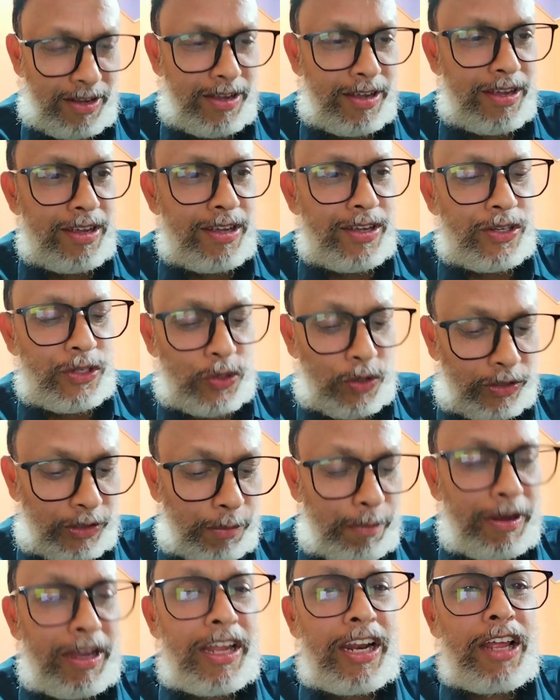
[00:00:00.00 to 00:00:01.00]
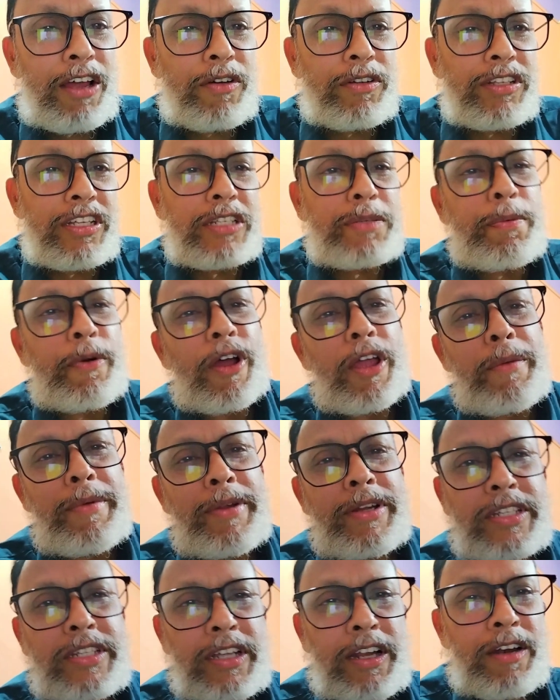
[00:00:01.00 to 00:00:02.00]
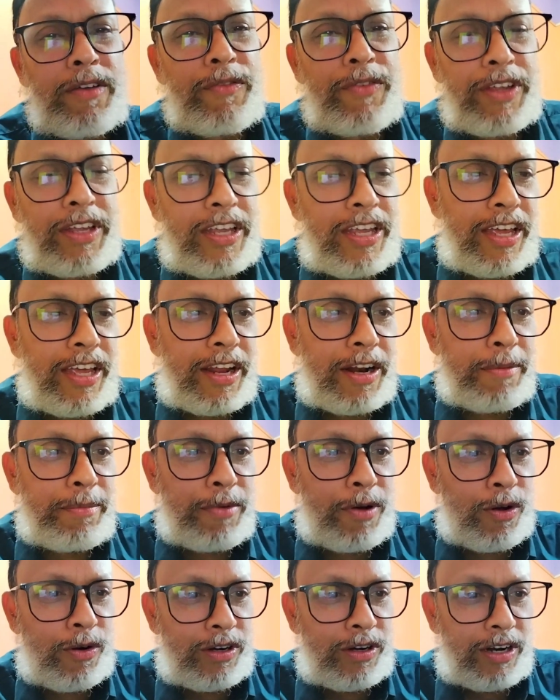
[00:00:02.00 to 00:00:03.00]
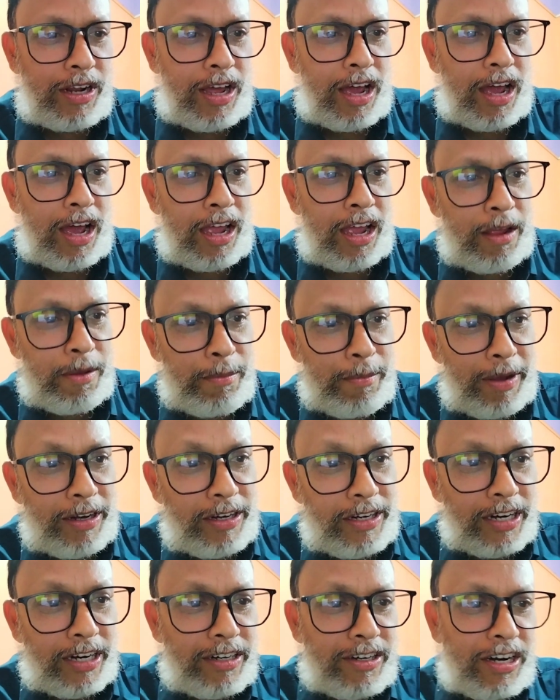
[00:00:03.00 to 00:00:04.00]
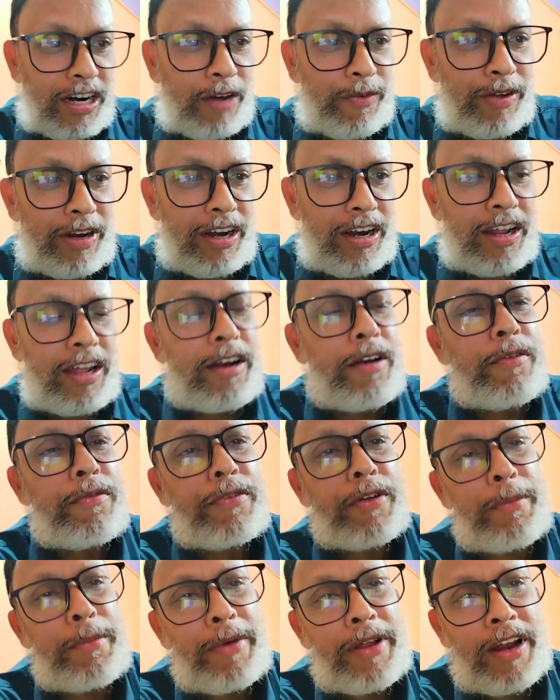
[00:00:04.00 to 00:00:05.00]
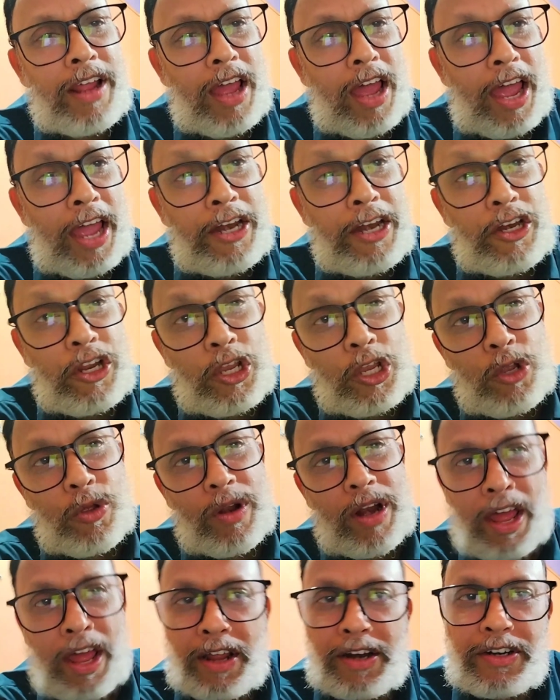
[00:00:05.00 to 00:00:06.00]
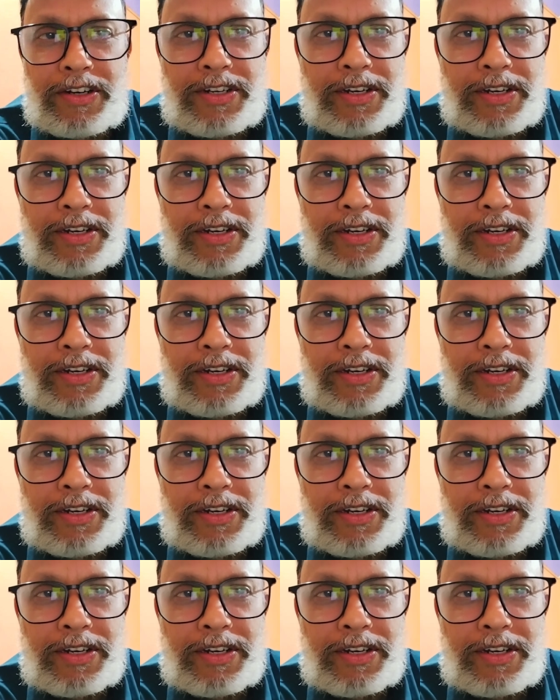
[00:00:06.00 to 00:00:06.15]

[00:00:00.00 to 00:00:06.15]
So at the beginning of this poem itself, we hear about I met a traveler from an antique land.